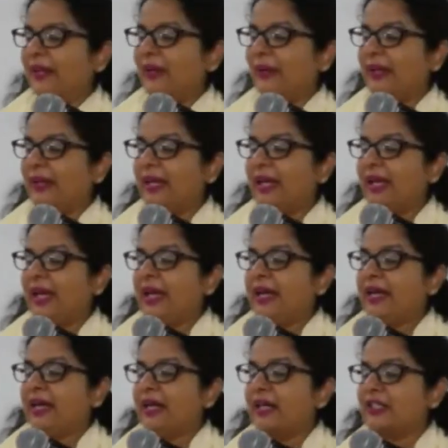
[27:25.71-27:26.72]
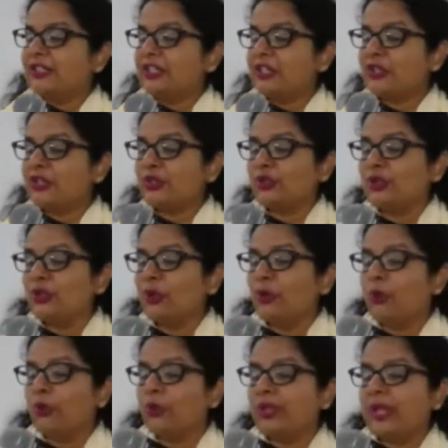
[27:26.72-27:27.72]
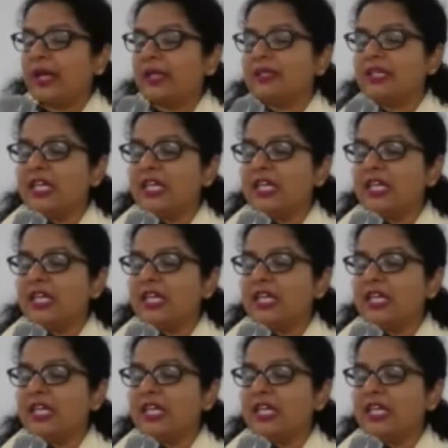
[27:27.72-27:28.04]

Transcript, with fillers: Okay, uh, just to know that